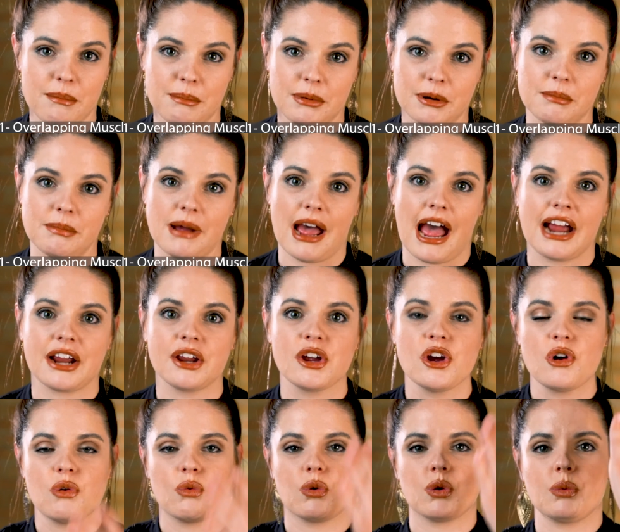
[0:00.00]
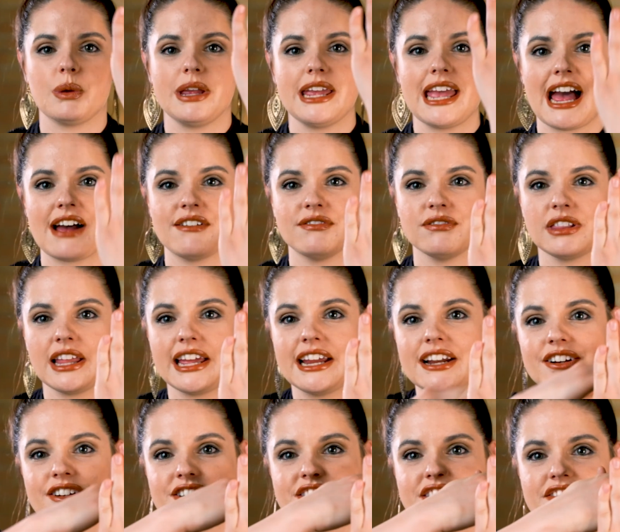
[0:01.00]
upper back, where we have
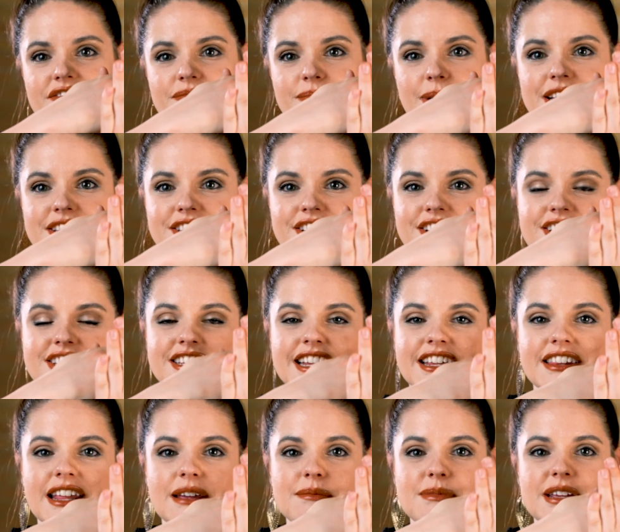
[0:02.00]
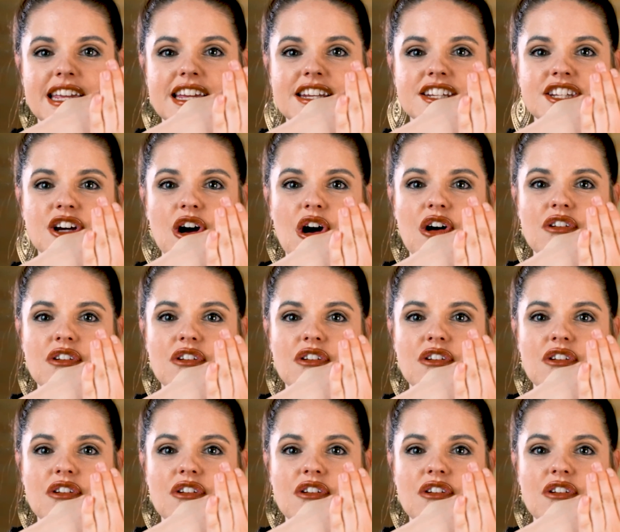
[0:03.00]
layers of muscles and they begin to